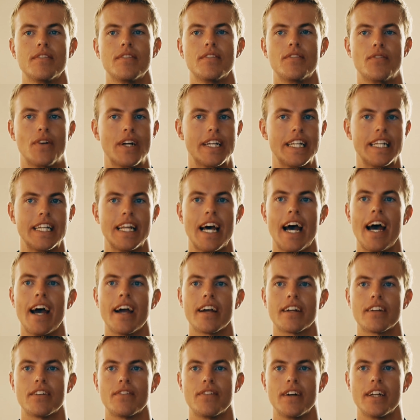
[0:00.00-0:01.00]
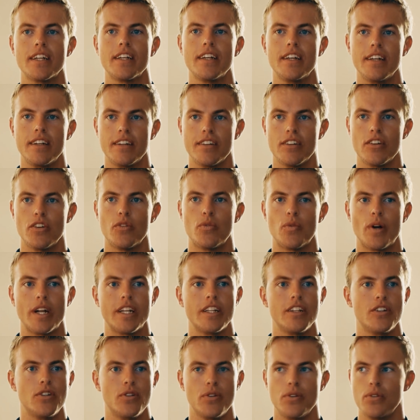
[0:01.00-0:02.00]
Ready to act, ready
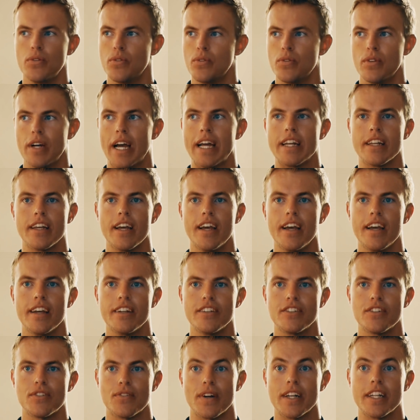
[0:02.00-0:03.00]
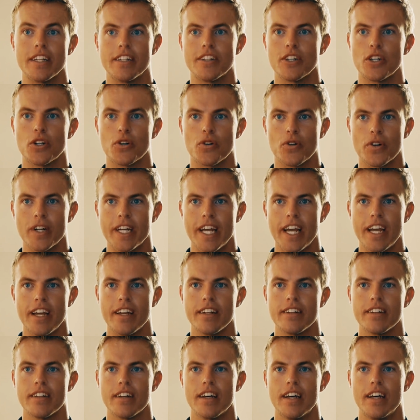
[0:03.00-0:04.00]
to engage, ready to
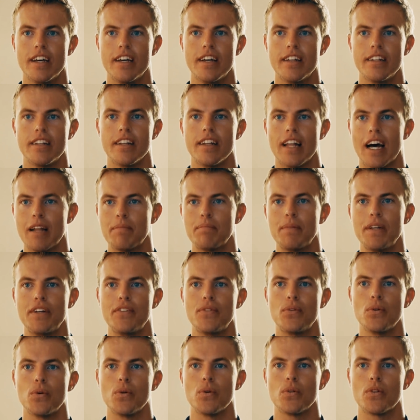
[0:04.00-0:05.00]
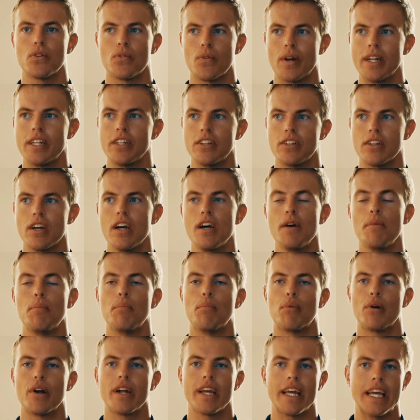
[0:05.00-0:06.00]
create, to not be fooled, ready to
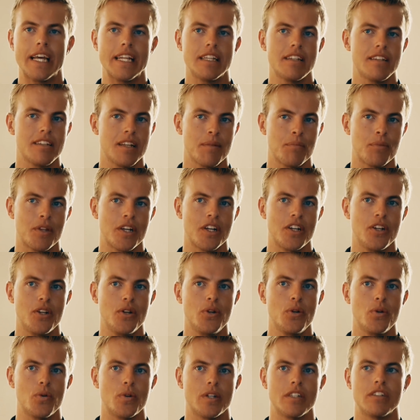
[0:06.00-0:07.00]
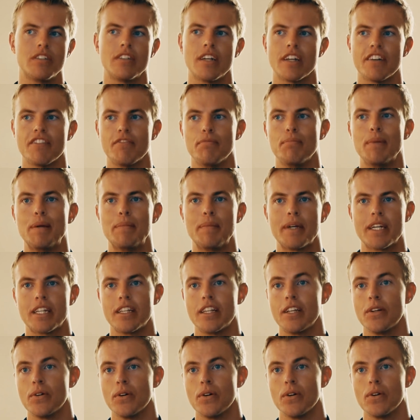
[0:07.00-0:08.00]
bring in something new instead of mimic
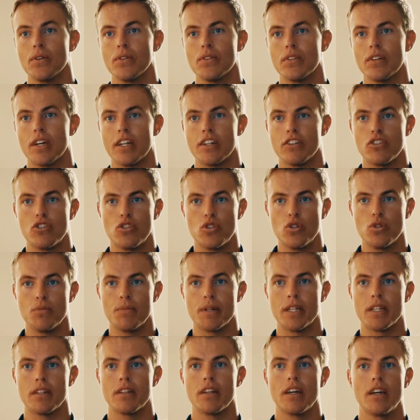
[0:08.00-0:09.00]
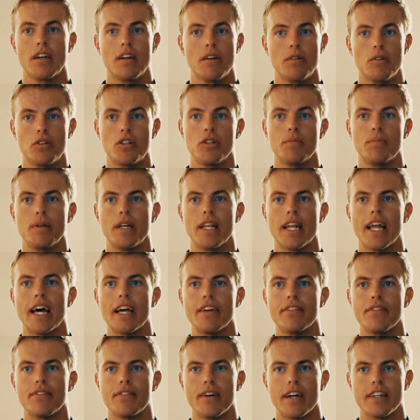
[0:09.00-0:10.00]
the old and assume it to be
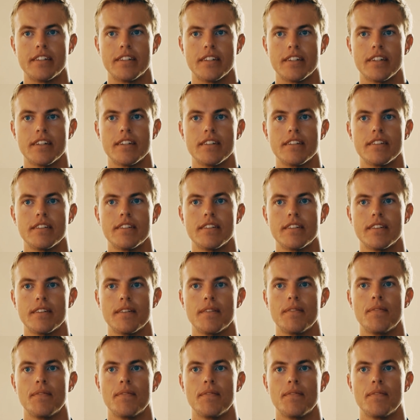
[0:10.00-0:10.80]
life as it is.